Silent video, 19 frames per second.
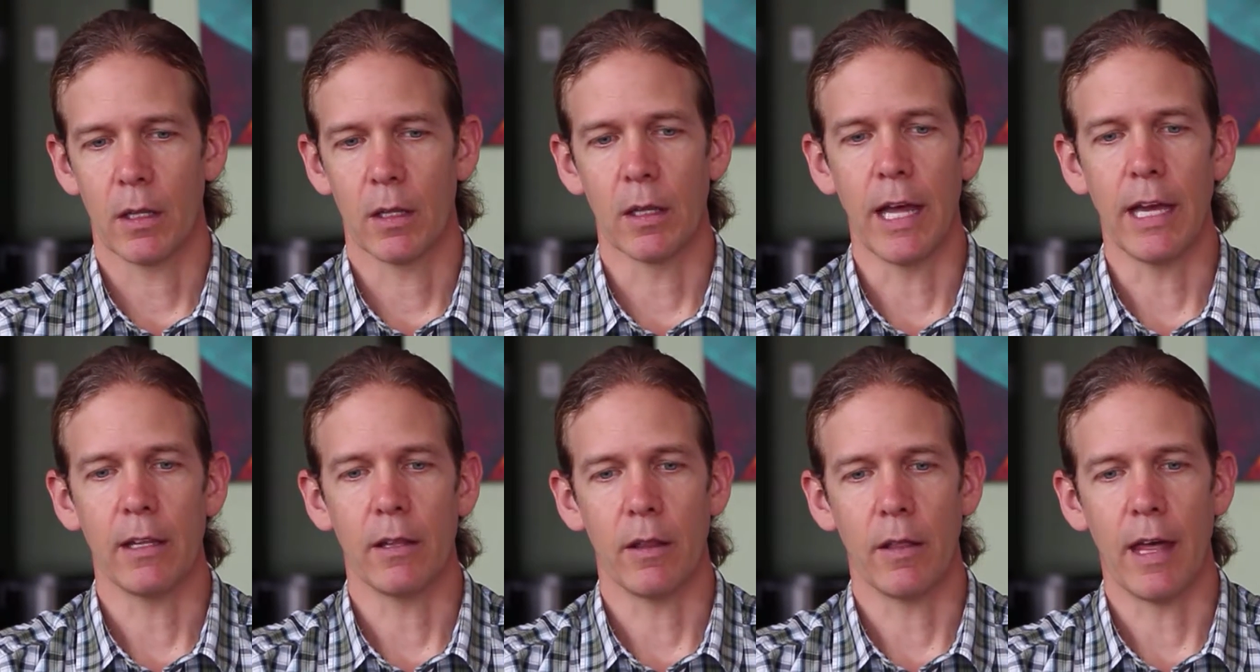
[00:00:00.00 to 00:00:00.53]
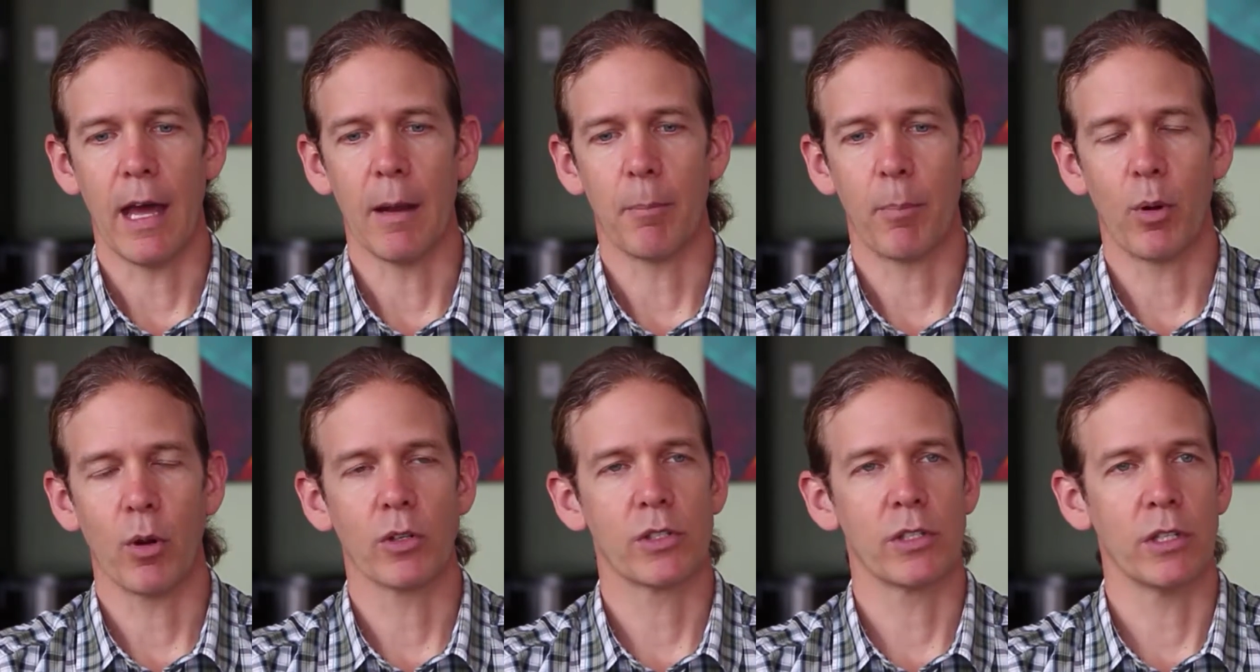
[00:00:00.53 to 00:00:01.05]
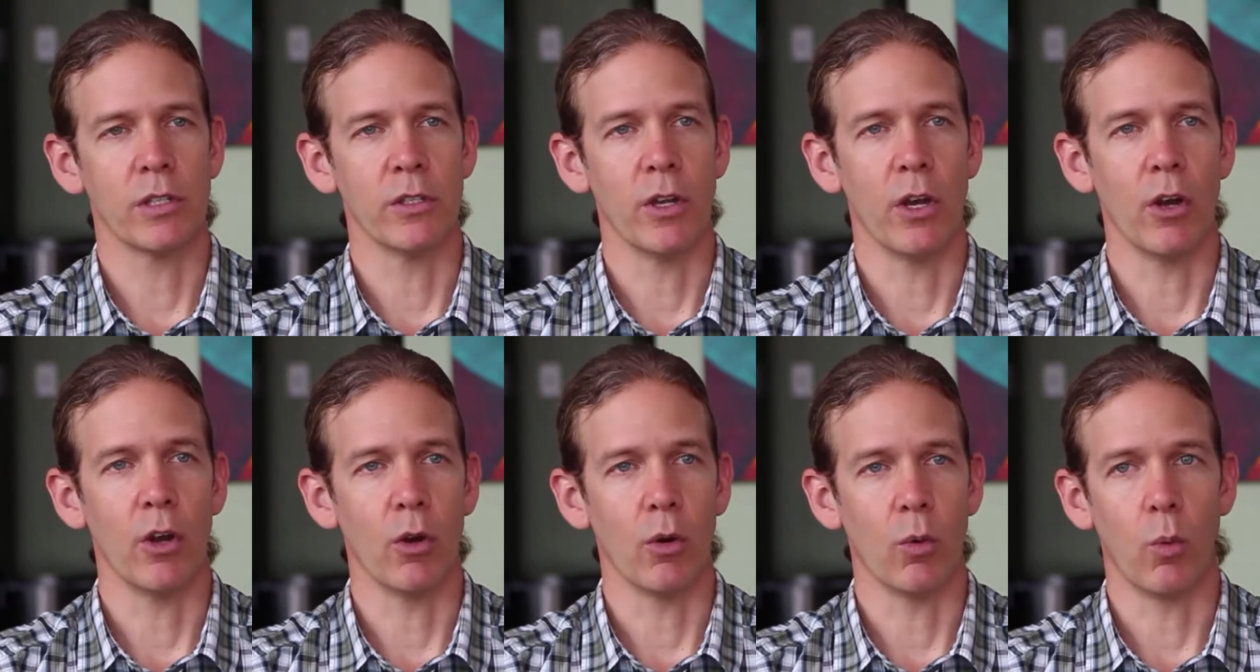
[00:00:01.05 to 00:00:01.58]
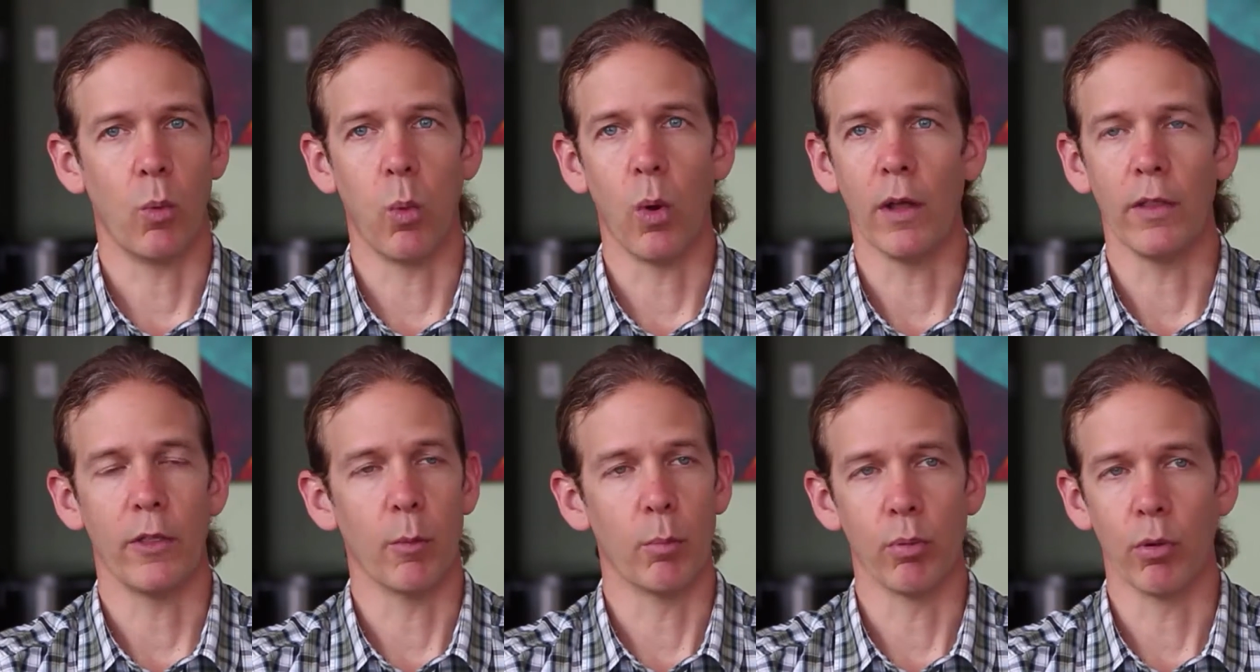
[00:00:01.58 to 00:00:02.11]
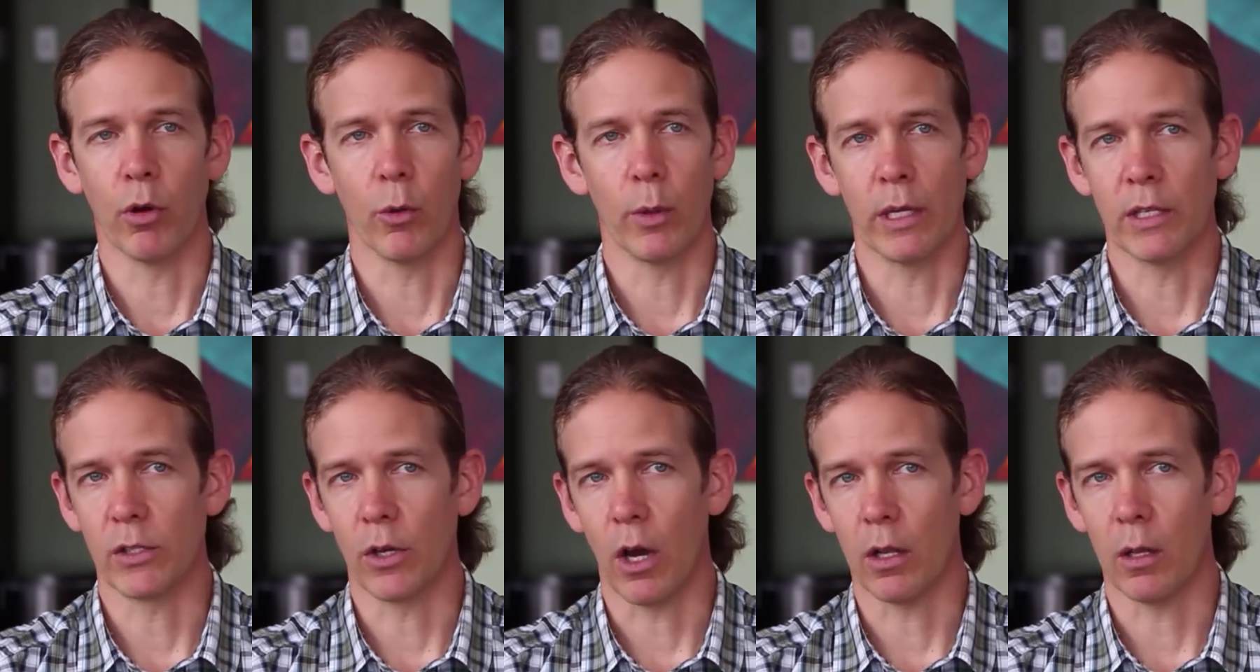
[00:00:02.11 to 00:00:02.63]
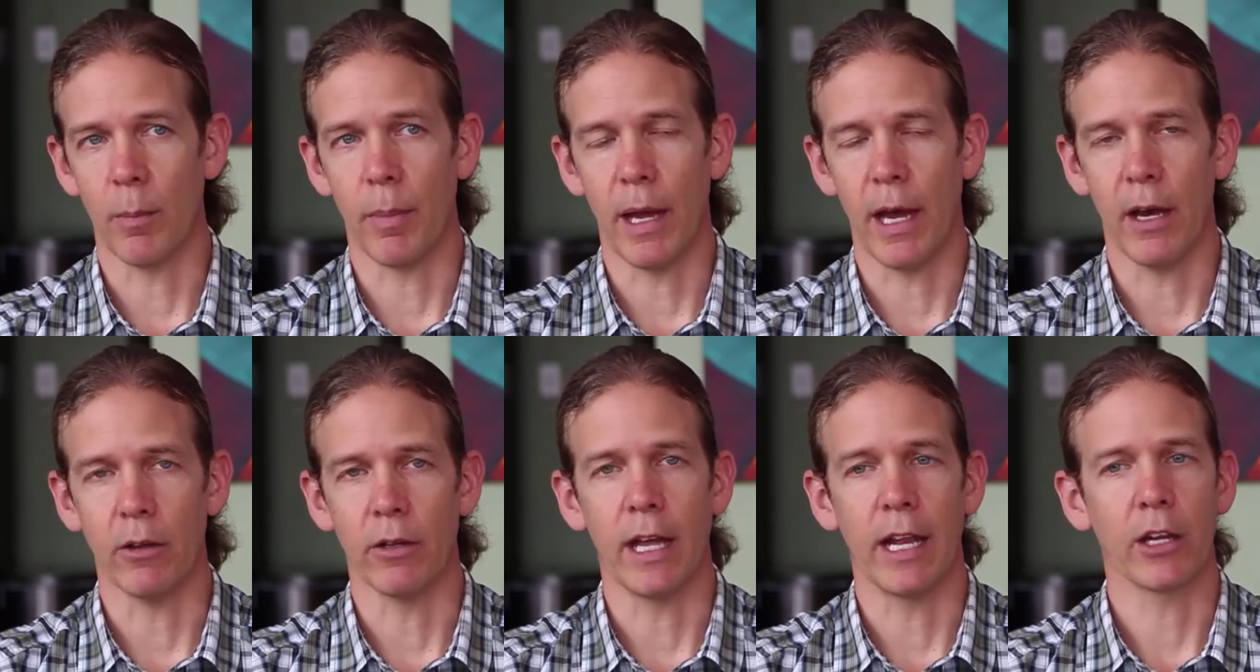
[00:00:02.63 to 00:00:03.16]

let that person know what the brewery is all about.